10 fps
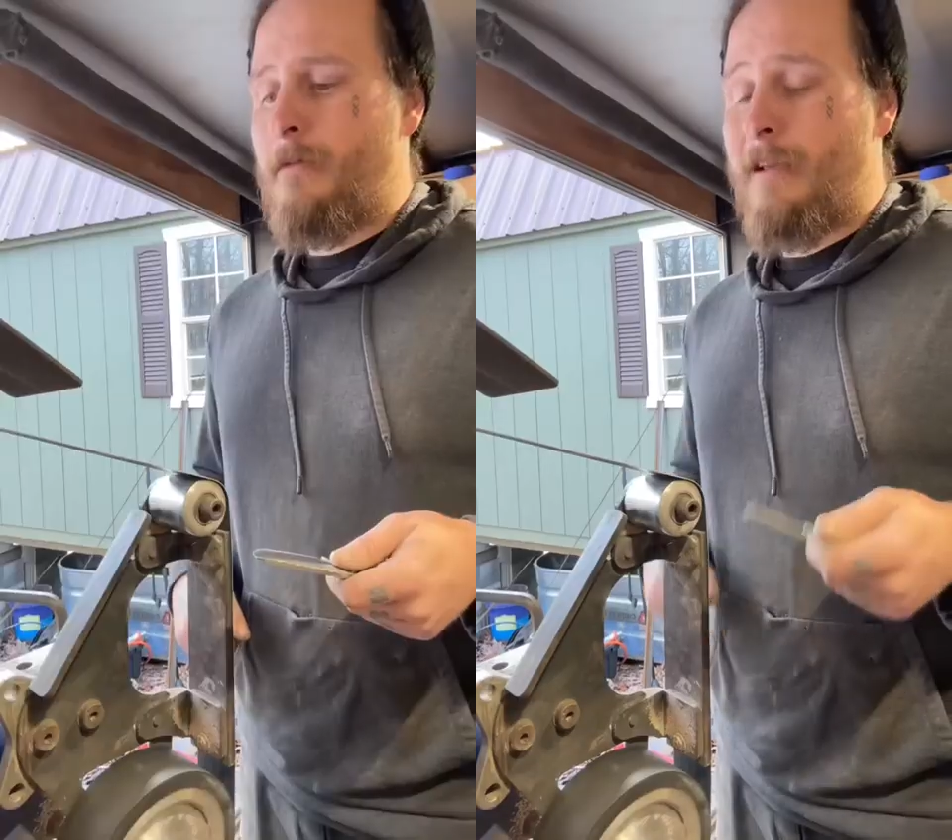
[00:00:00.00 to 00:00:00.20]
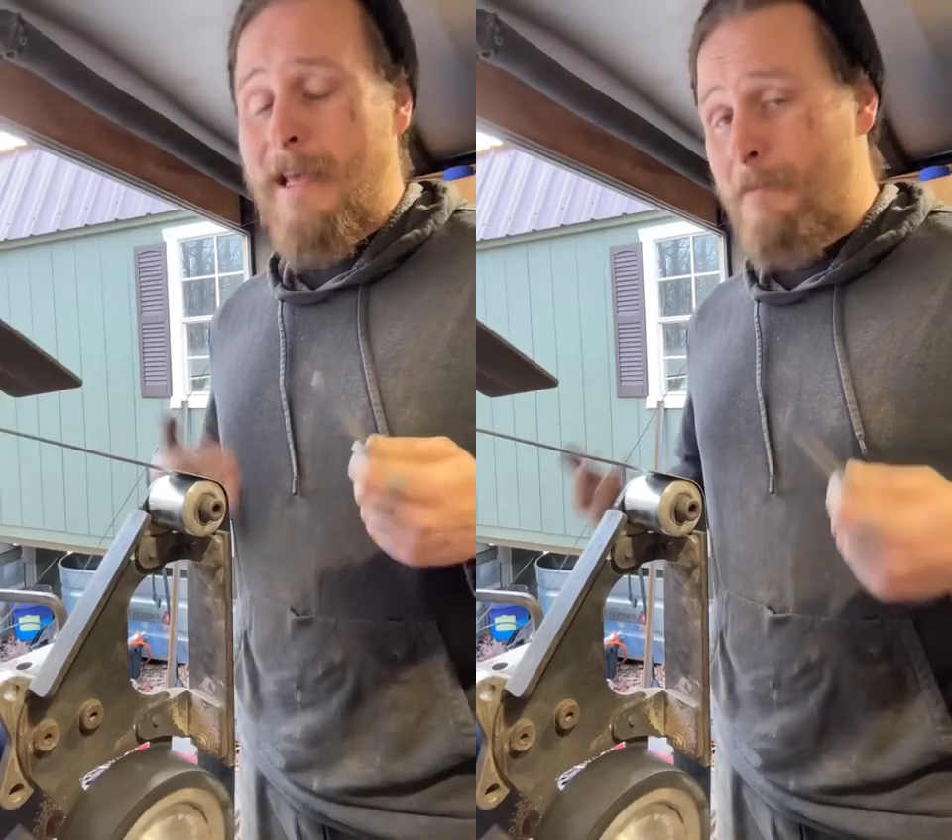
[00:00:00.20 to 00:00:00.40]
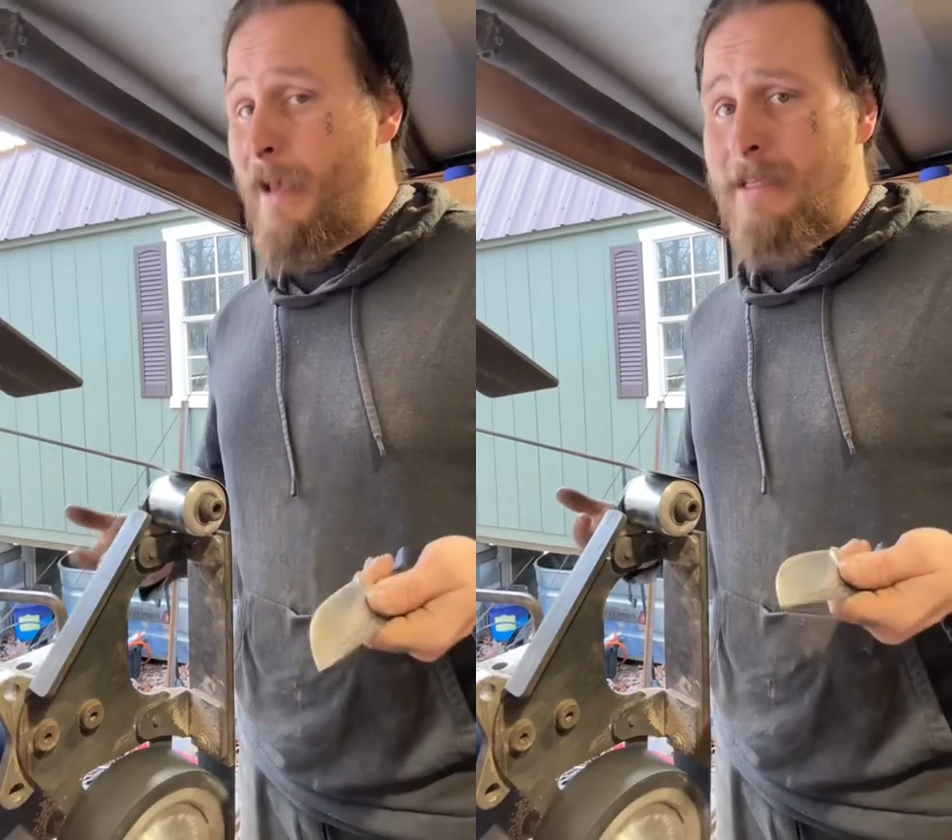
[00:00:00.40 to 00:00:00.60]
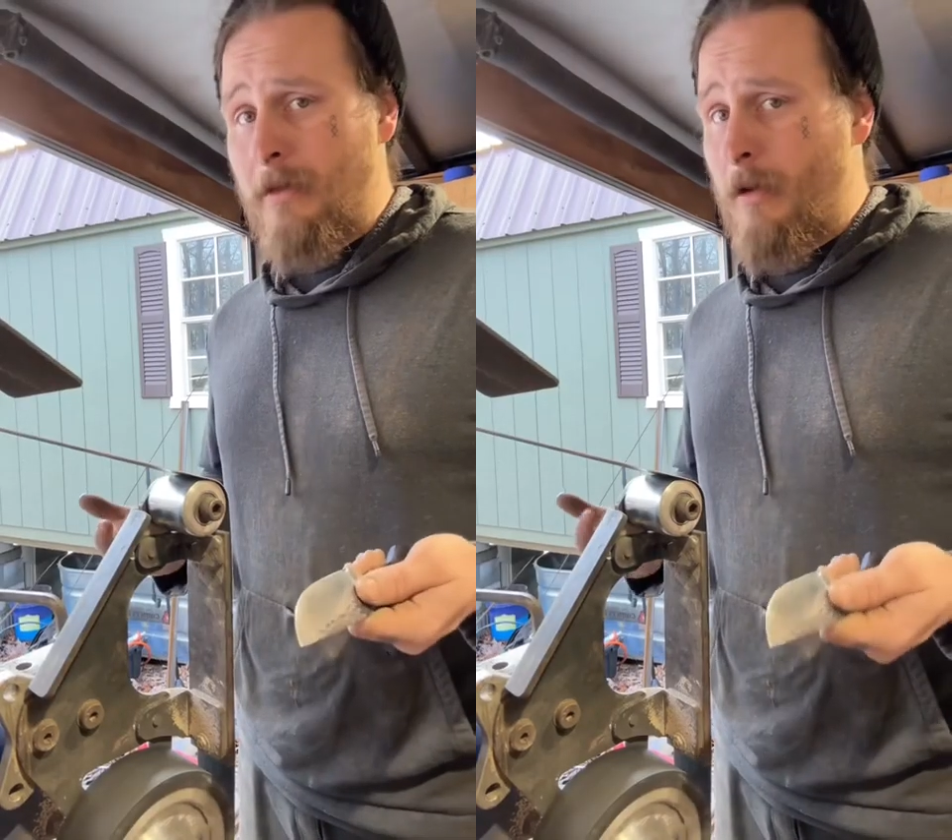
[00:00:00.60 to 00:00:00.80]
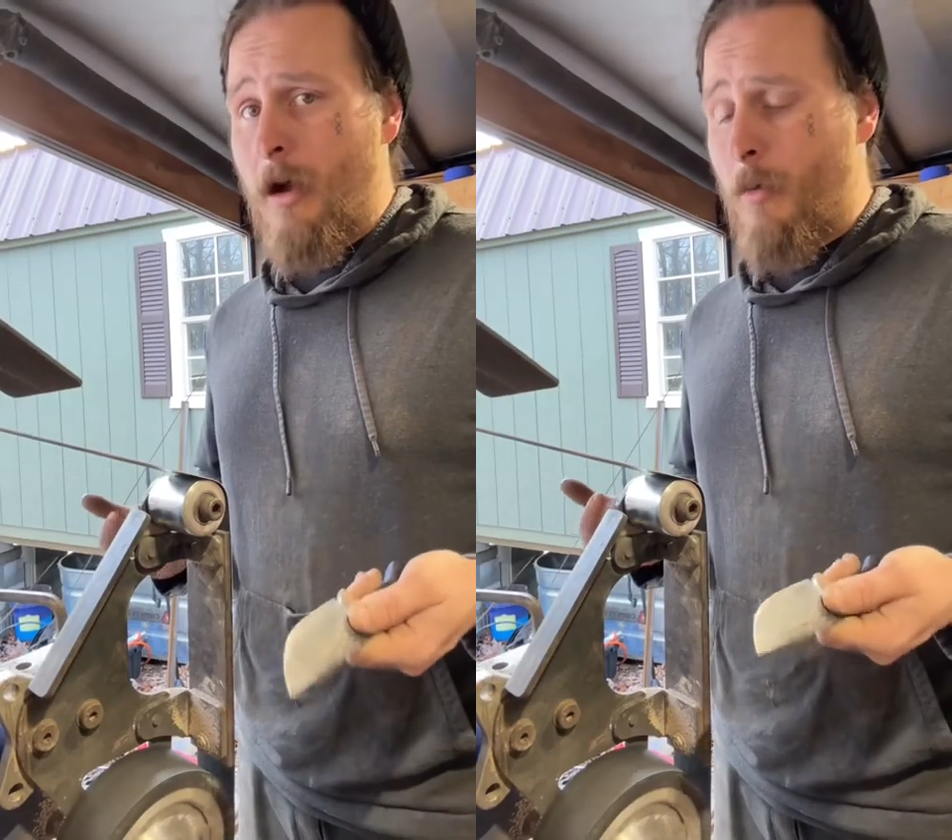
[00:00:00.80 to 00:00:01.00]
And
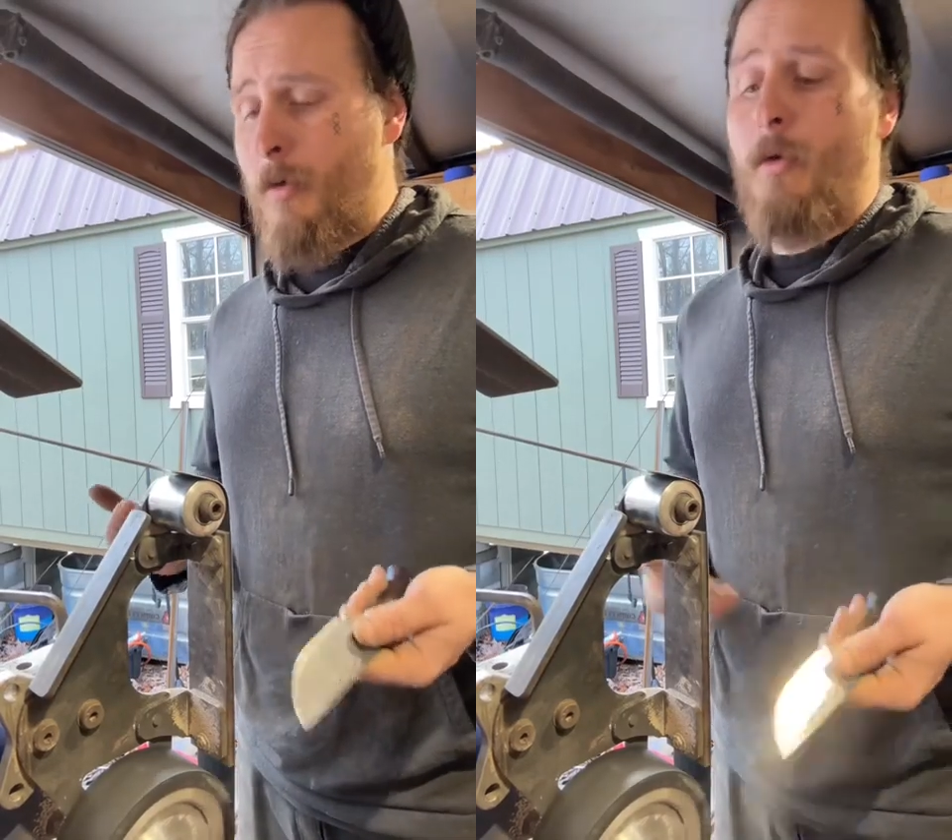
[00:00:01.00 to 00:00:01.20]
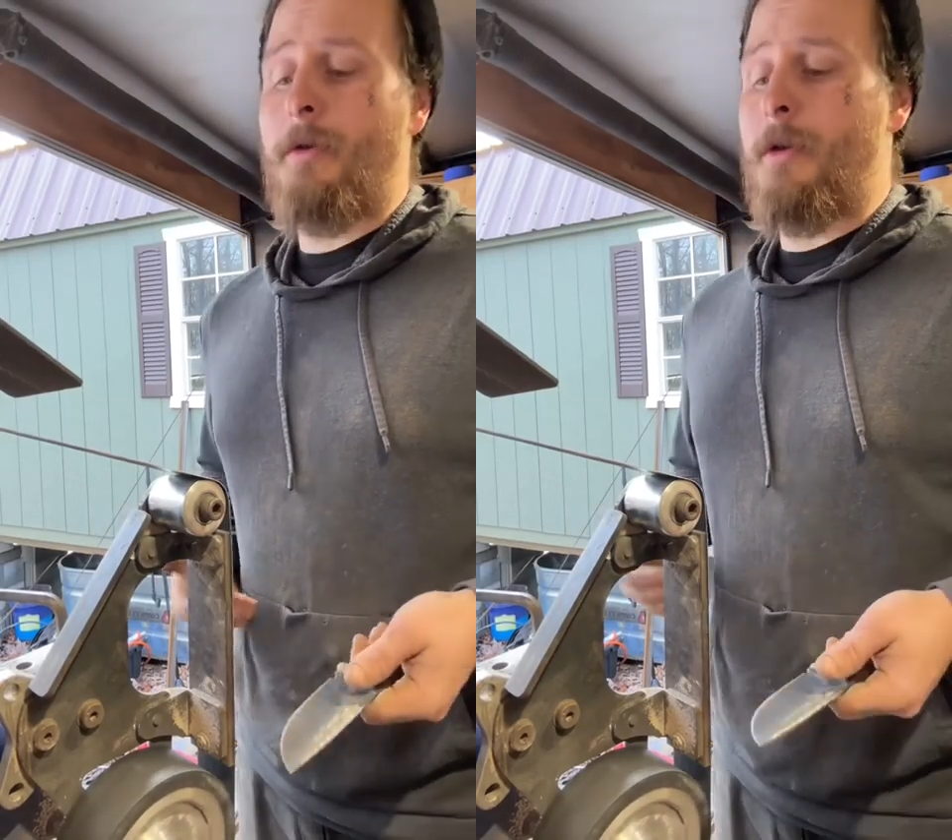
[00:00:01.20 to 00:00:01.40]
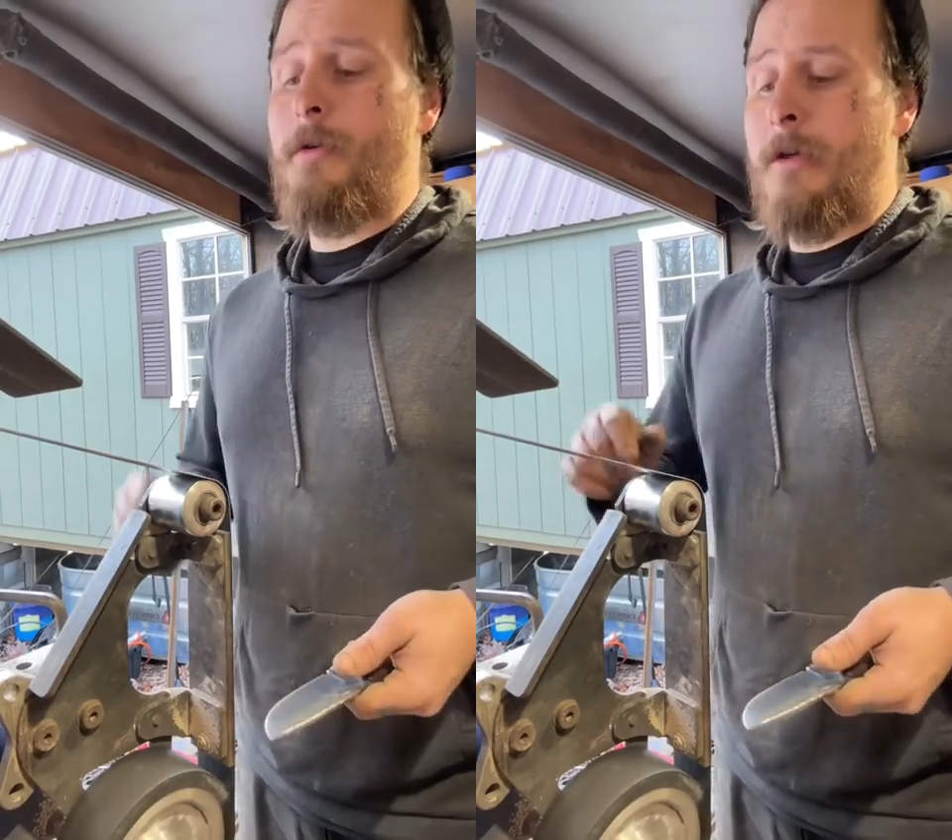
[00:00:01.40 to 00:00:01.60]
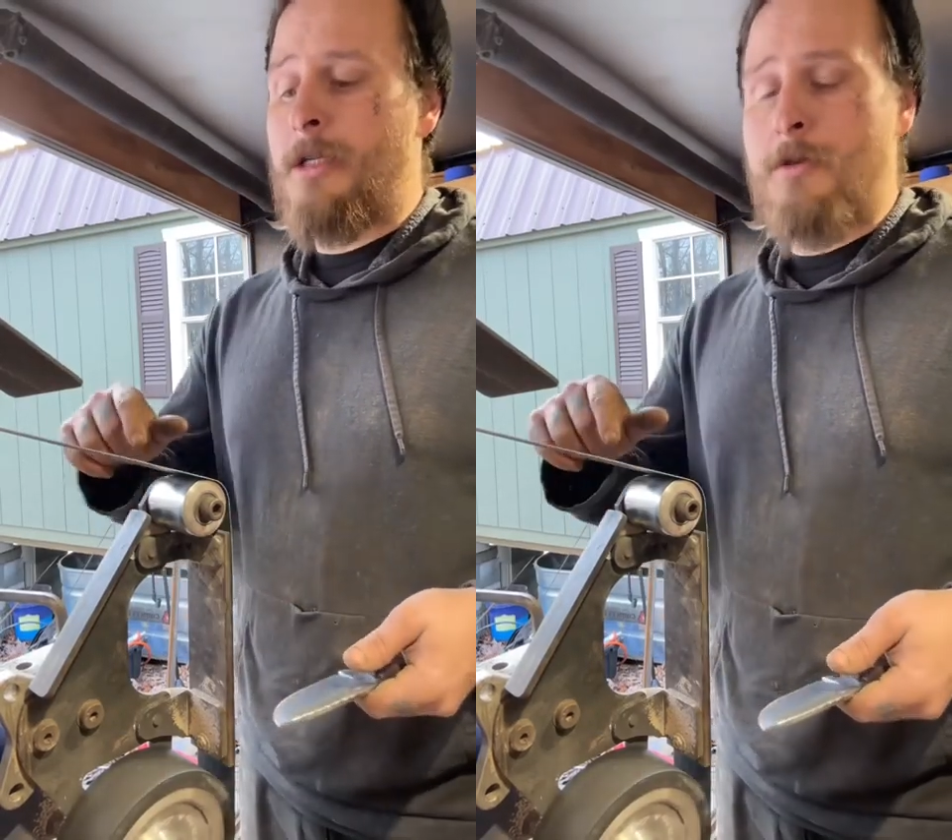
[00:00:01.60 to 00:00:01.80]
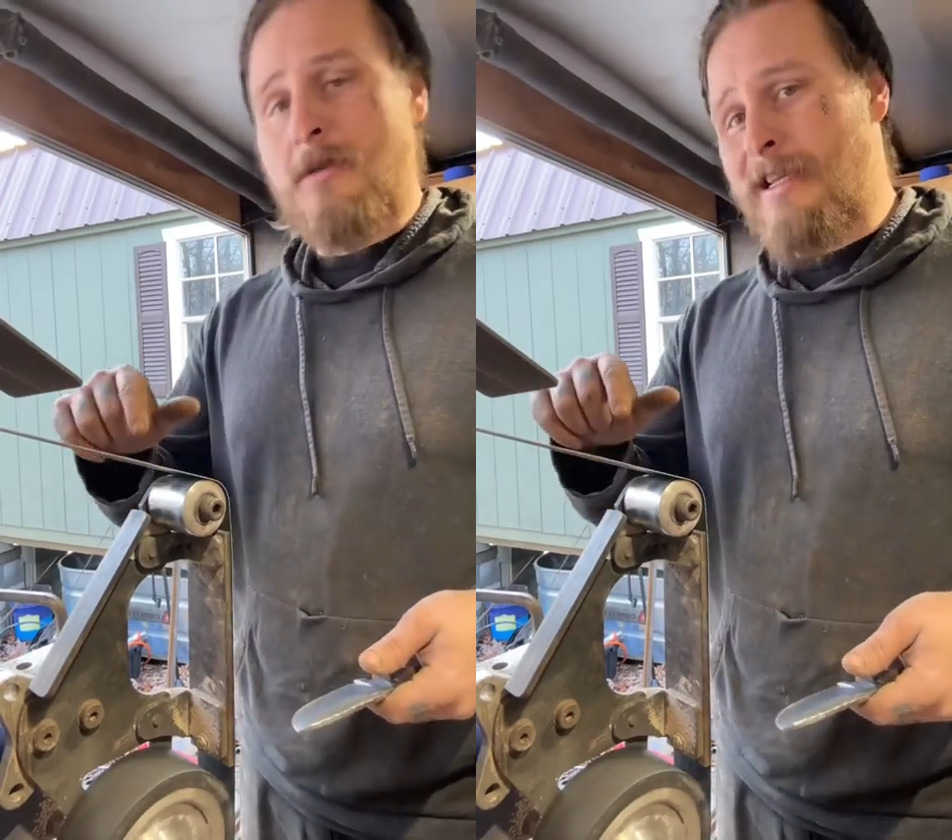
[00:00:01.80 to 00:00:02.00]
basically all we're going to do is use